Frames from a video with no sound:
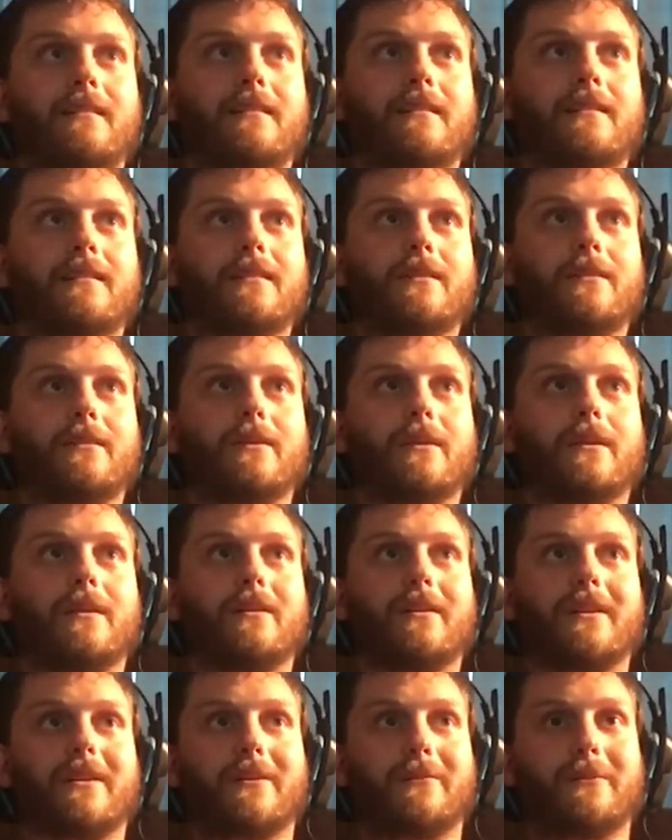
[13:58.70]
That's what I
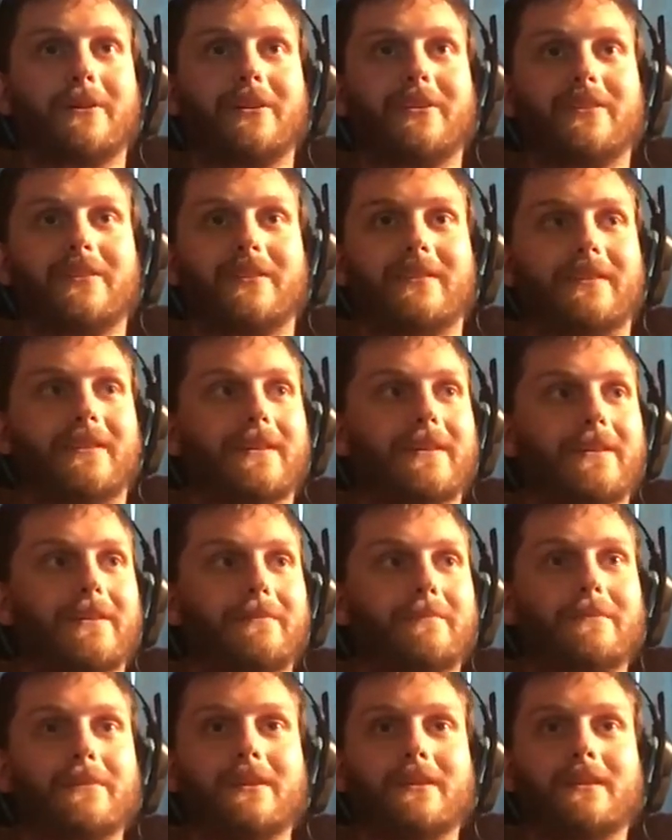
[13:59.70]
like about this game.
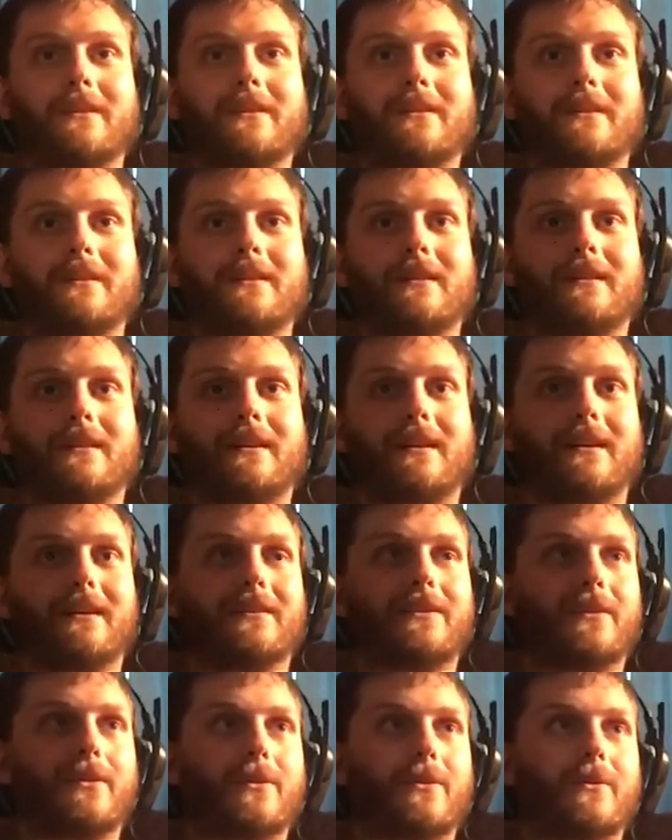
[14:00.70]
I
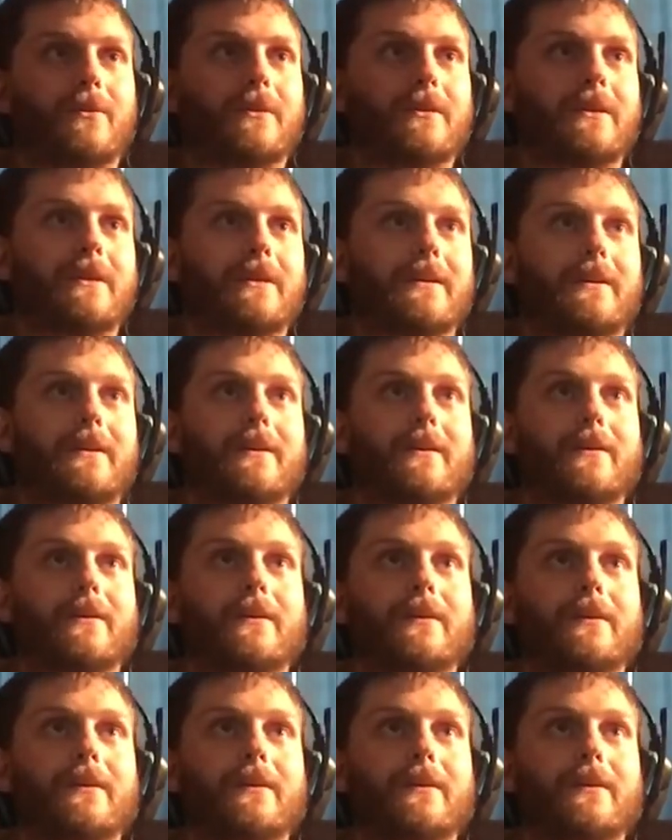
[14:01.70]
totally need health,